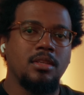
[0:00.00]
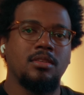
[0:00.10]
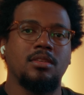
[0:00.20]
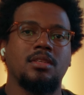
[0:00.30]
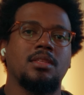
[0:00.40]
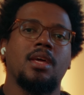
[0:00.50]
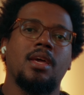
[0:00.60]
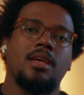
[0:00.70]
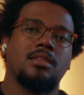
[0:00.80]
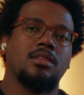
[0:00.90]
Just
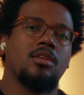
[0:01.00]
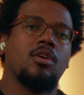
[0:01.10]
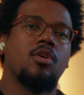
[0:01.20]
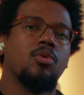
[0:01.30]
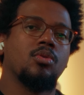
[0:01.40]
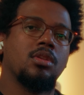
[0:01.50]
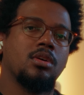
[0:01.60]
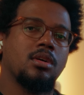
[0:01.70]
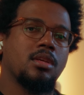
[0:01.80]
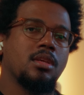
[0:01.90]
enhances the whole
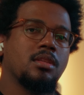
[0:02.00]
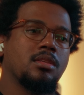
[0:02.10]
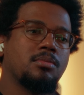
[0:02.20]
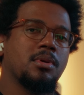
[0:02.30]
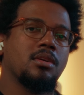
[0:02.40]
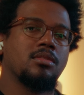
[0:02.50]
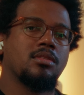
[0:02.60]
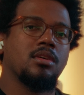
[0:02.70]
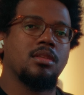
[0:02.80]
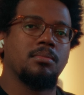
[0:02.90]
look and experience
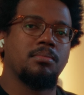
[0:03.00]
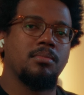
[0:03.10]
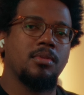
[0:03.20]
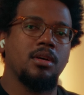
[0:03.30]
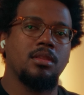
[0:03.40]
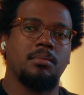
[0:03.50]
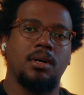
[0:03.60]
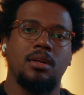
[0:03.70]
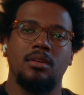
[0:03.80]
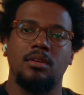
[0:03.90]
of the
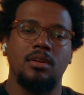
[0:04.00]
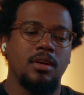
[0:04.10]
monitor.